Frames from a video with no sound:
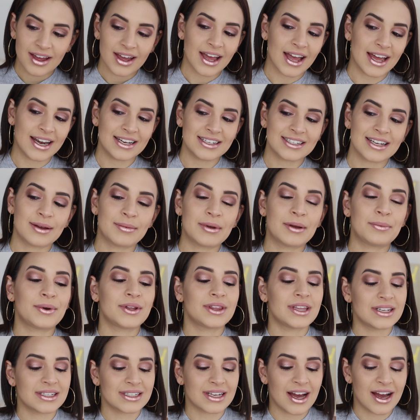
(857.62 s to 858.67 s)
Anytime I put
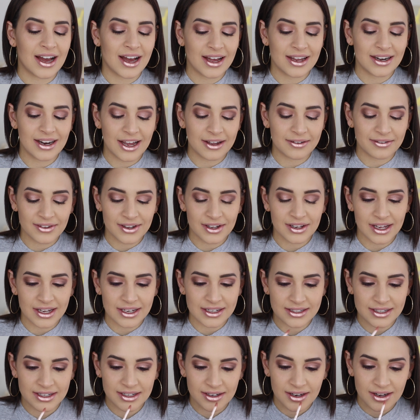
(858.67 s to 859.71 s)
this on, I feel
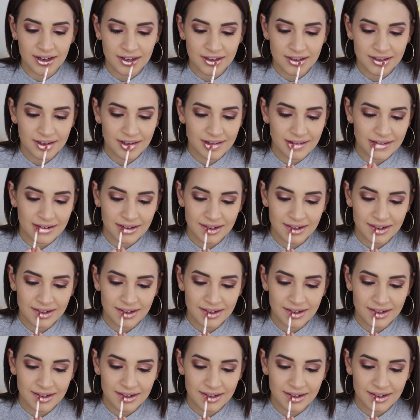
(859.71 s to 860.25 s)
like Xenon.